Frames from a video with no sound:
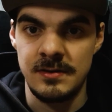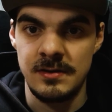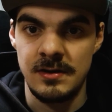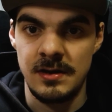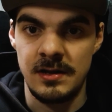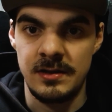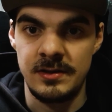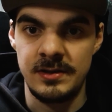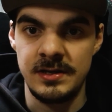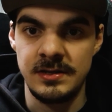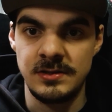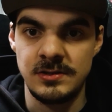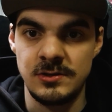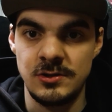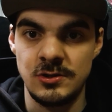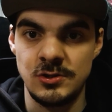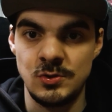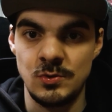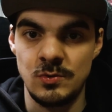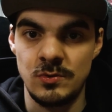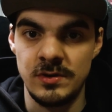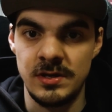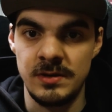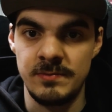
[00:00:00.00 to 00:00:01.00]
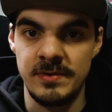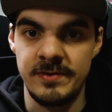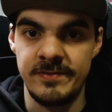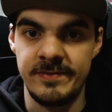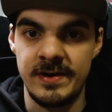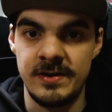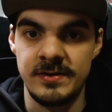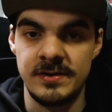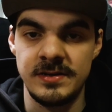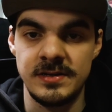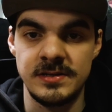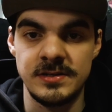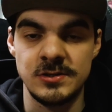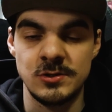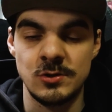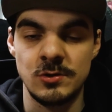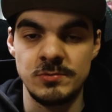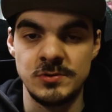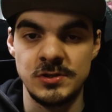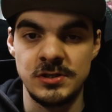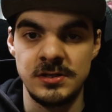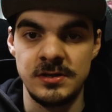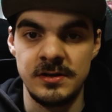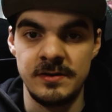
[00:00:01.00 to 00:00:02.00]
A link to the tool can be found in the
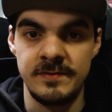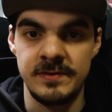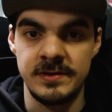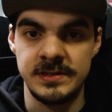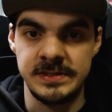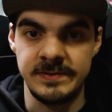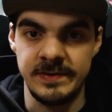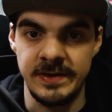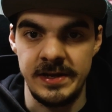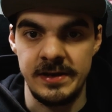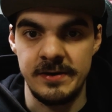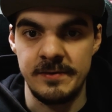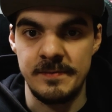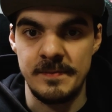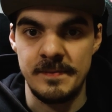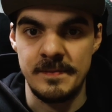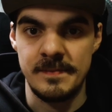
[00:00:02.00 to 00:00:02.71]
description of this video.